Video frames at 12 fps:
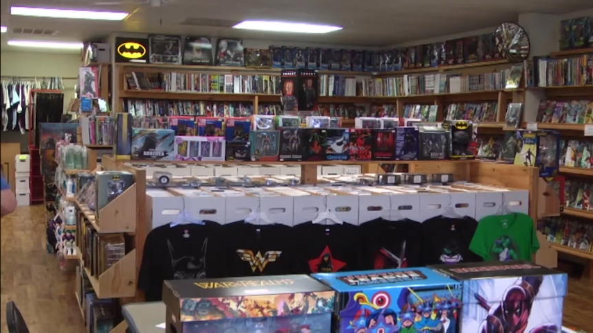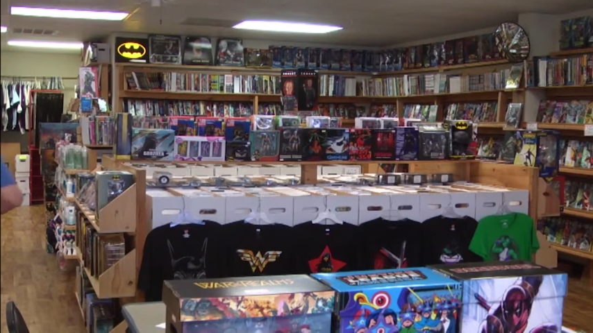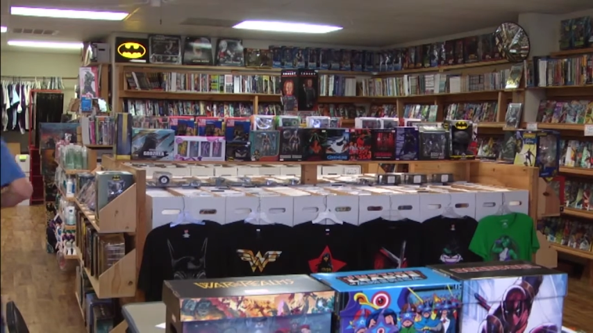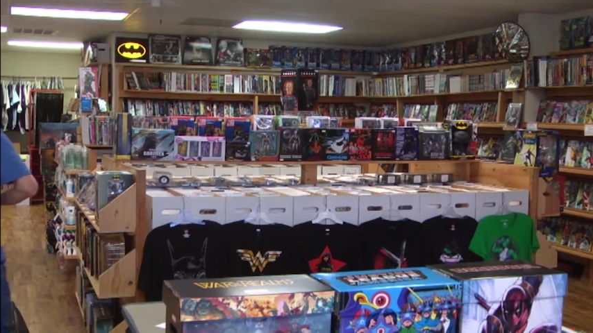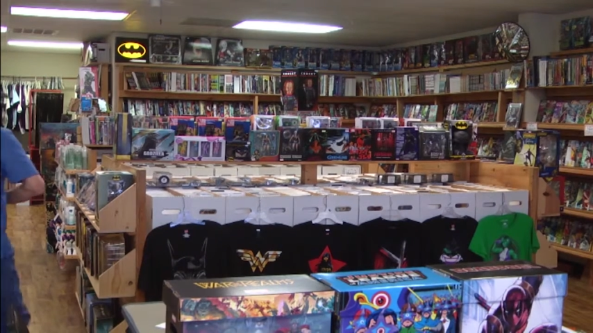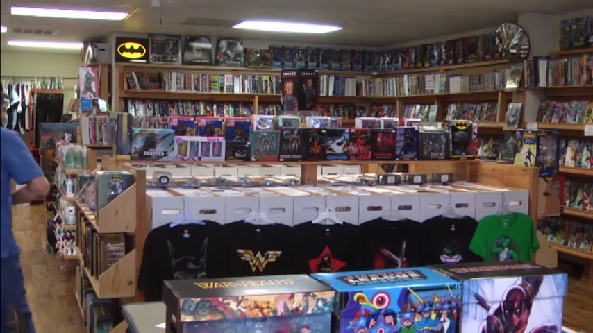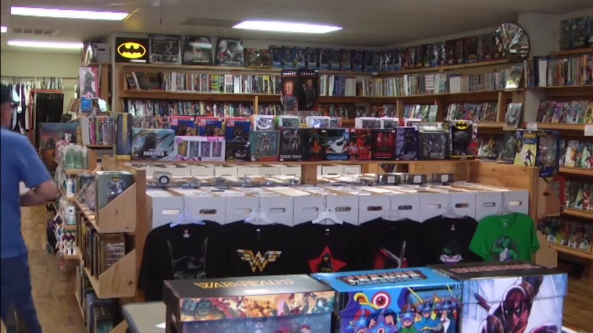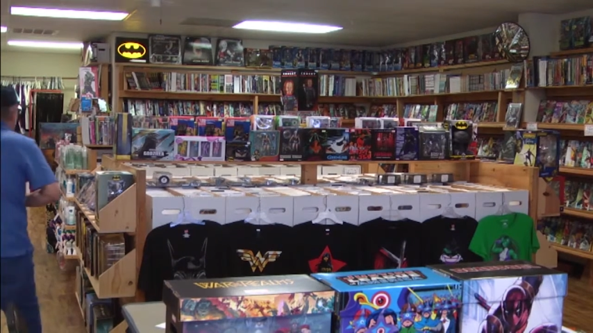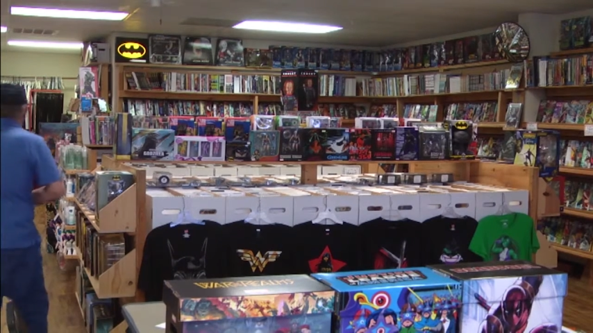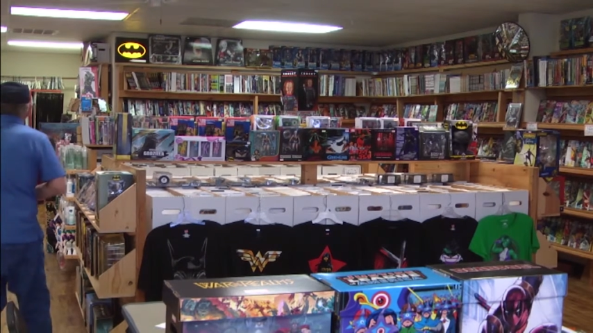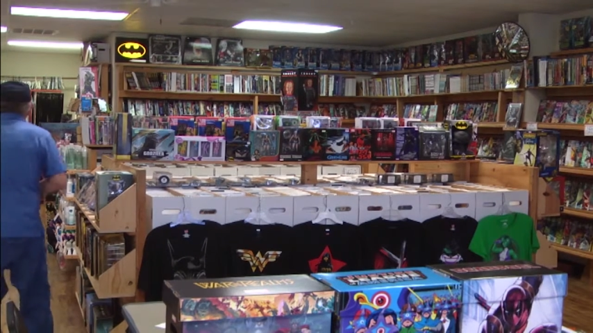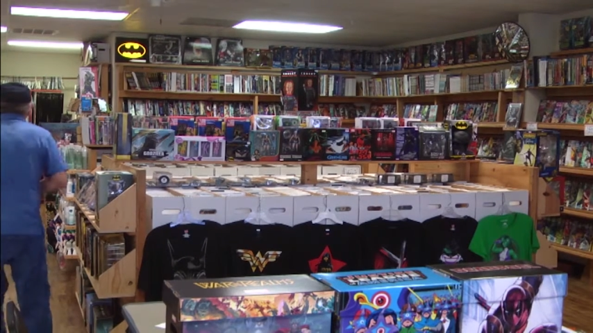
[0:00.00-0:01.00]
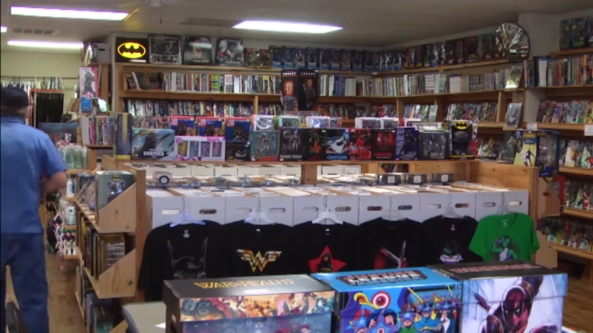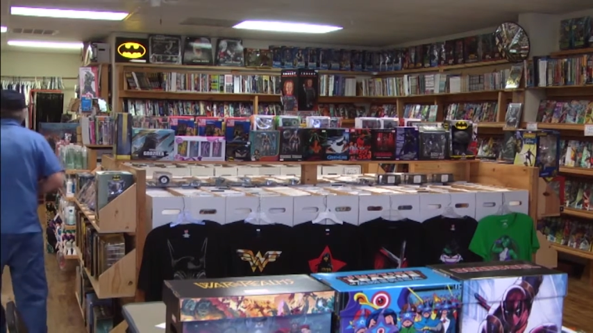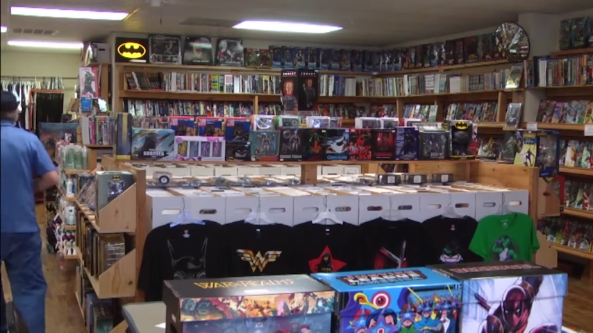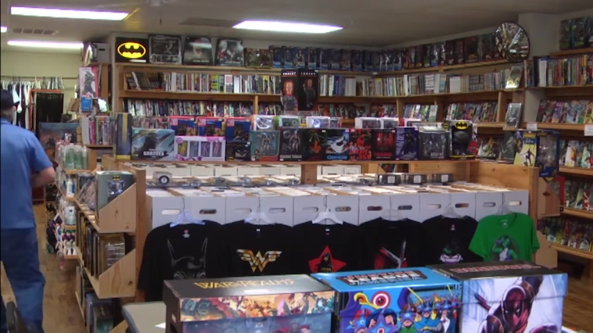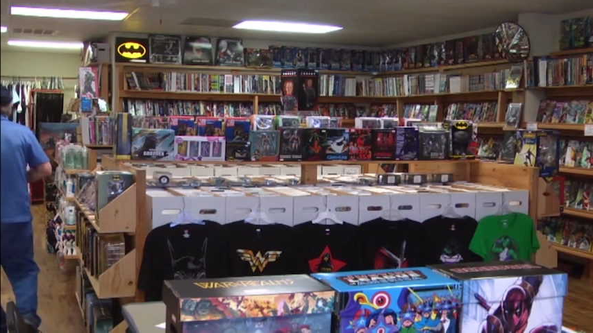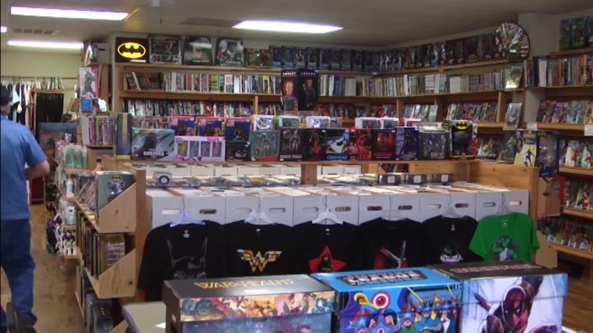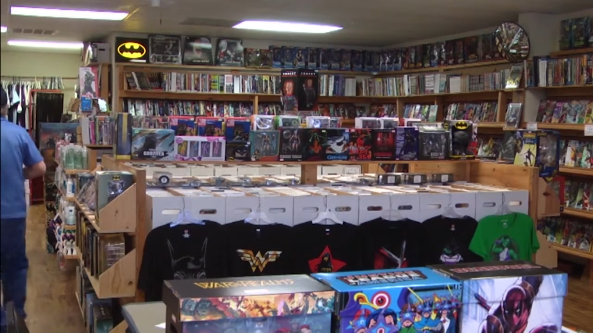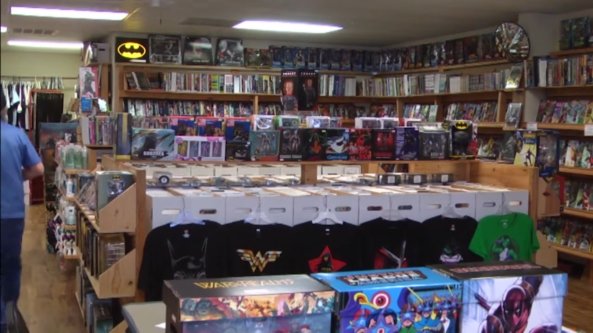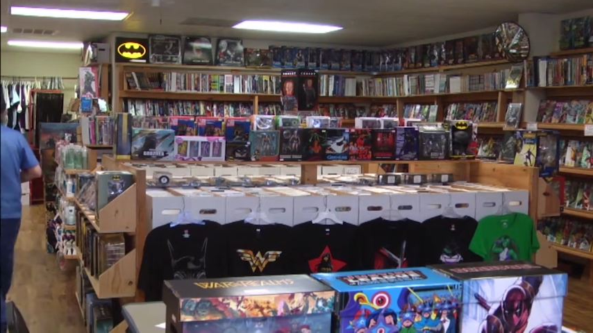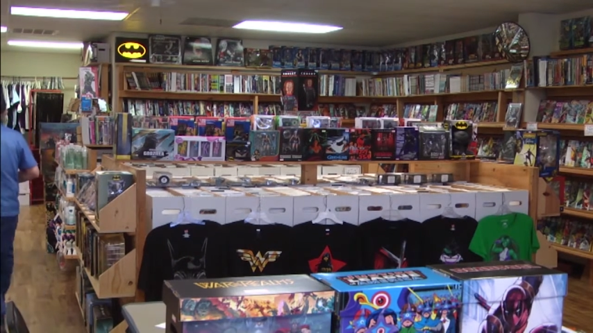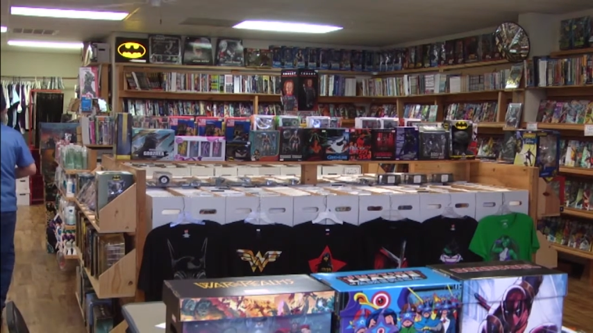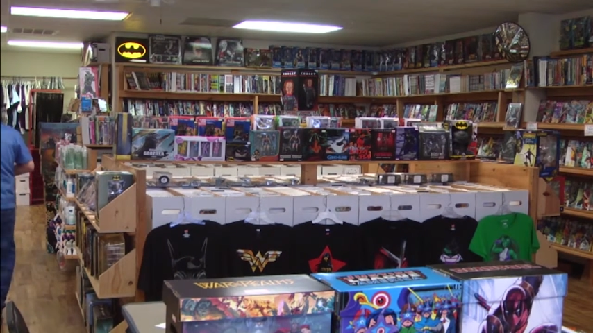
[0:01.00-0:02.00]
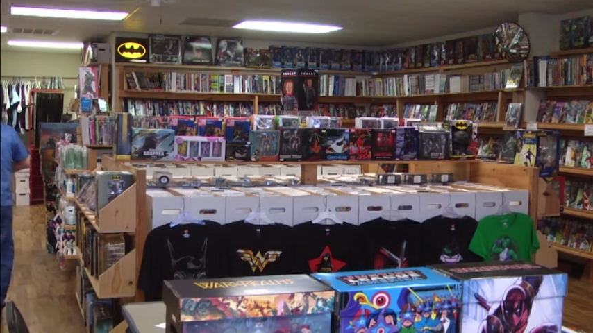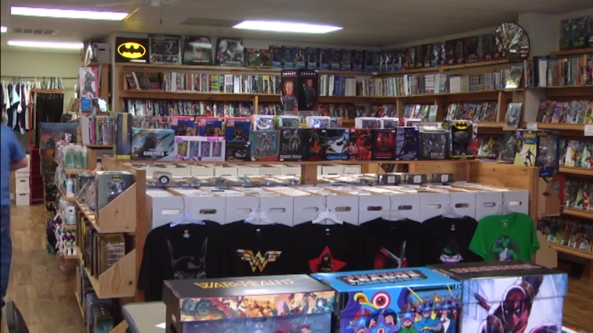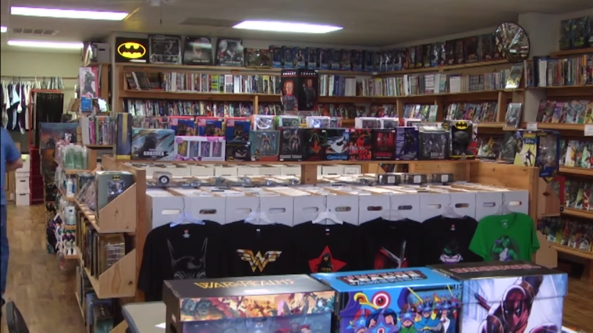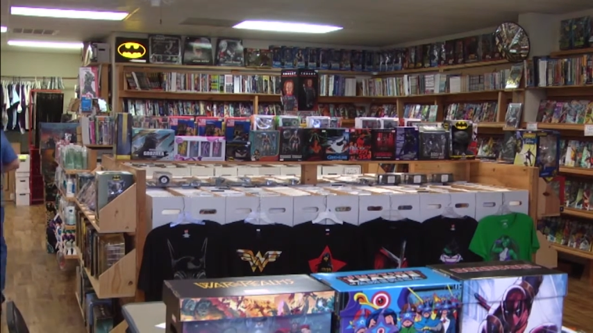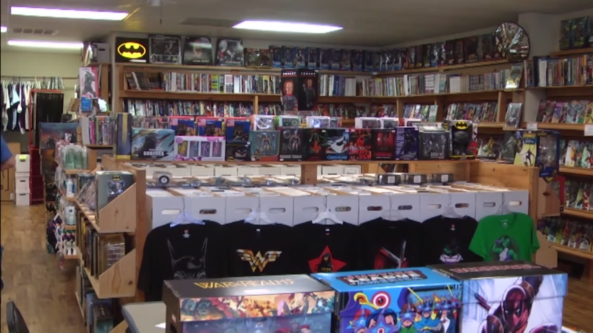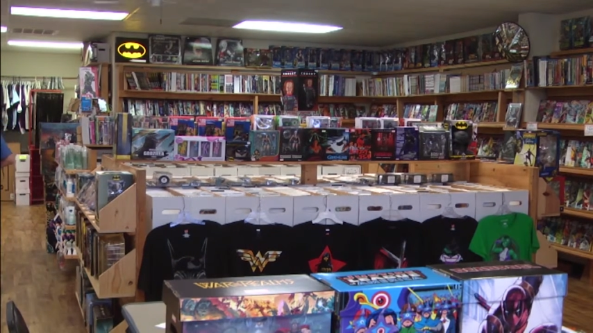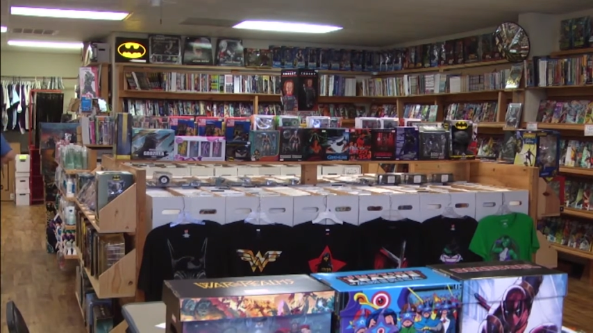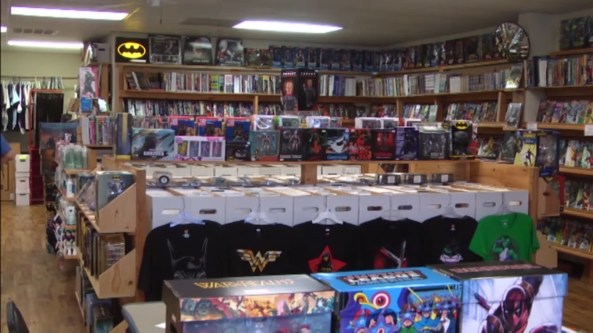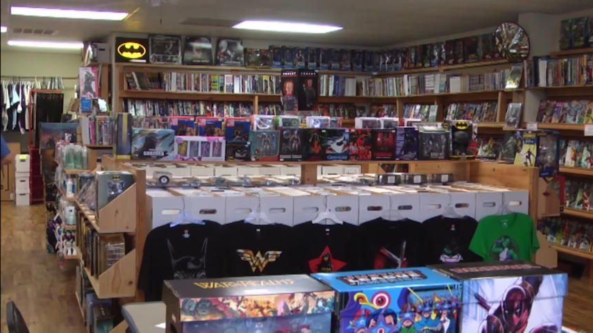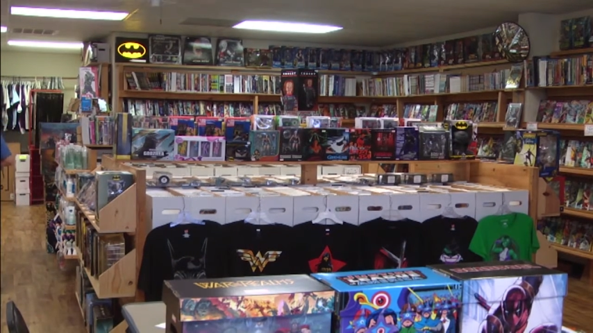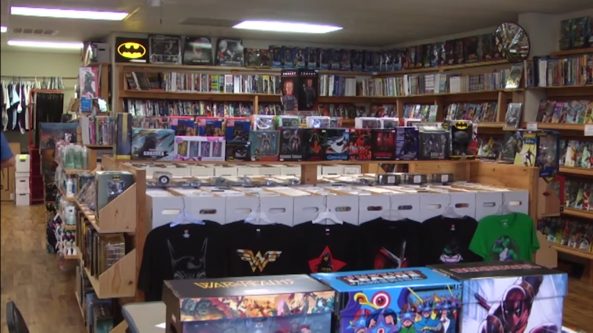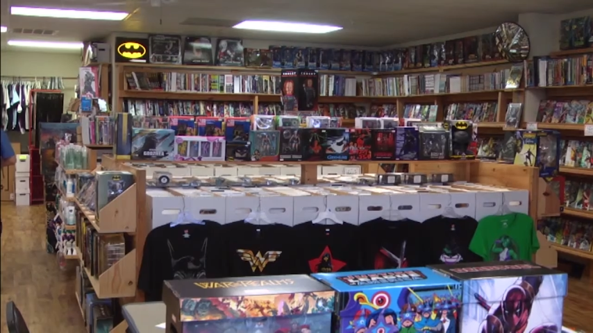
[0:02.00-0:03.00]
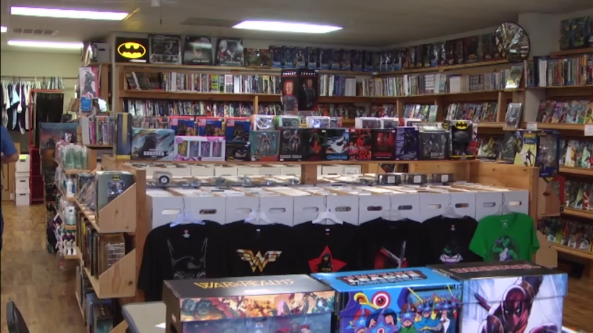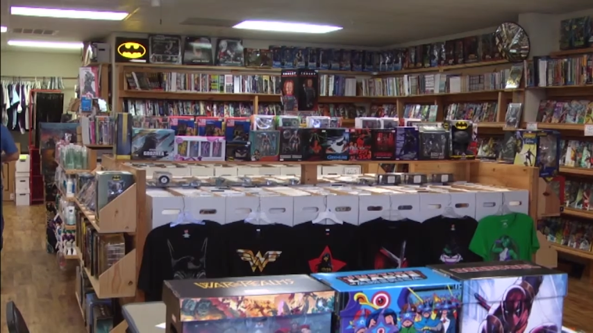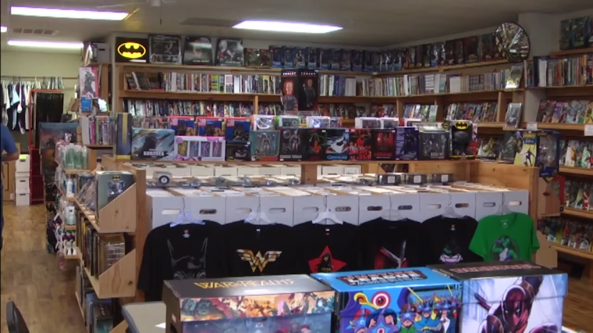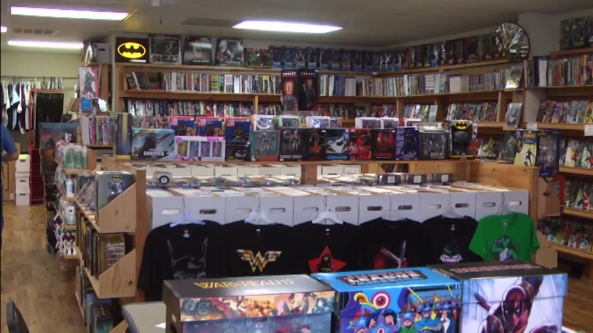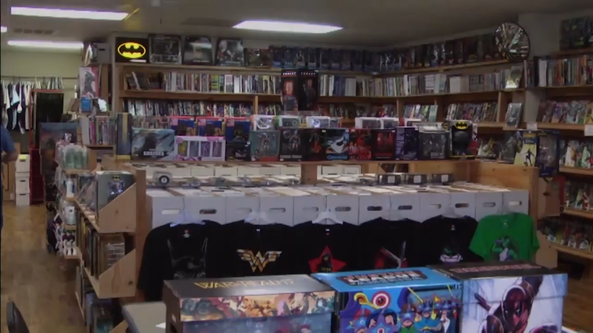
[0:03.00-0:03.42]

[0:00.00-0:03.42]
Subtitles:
No face is visible, so there are no lips to read.